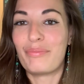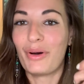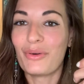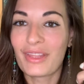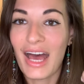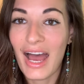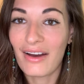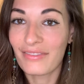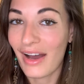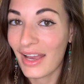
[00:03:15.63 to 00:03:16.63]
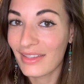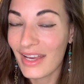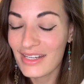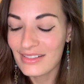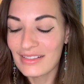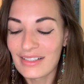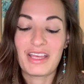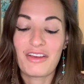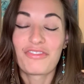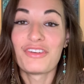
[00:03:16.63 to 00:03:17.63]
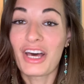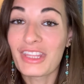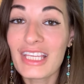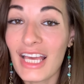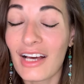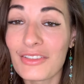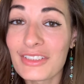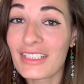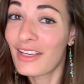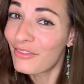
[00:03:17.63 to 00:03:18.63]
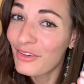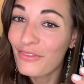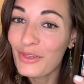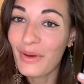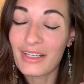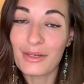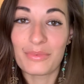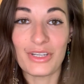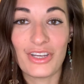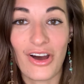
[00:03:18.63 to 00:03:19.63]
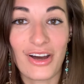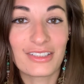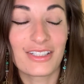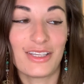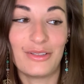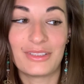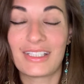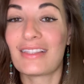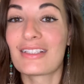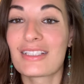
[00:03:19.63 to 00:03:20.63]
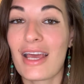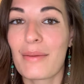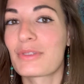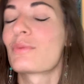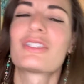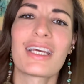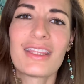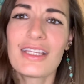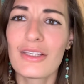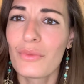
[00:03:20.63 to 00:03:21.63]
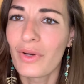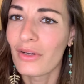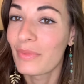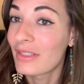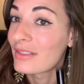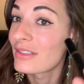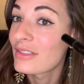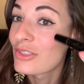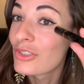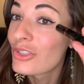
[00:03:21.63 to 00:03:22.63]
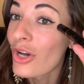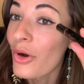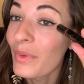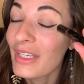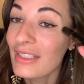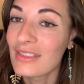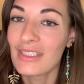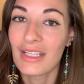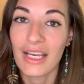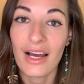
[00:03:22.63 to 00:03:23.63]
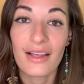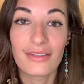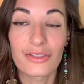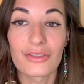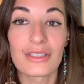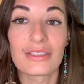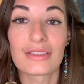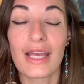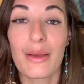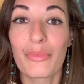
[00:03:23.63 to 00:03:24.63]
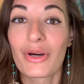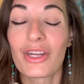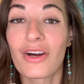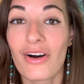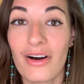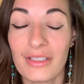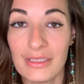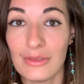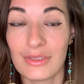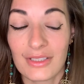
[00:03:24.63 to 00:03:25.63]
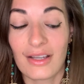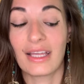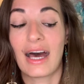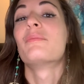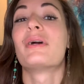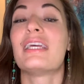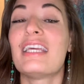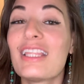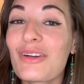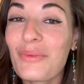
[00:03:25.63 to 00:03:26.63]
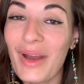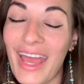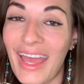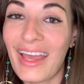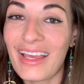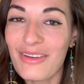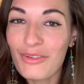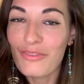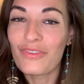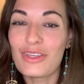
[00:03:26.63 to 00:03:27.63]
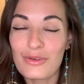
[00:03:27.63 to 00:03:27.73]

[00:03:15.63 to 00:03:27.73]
both have eyeliner. If nothing else, even if you end up not using the stamps, which I think you will because it's so easy, like I literally just like put it on and you saw that, but either way, even if you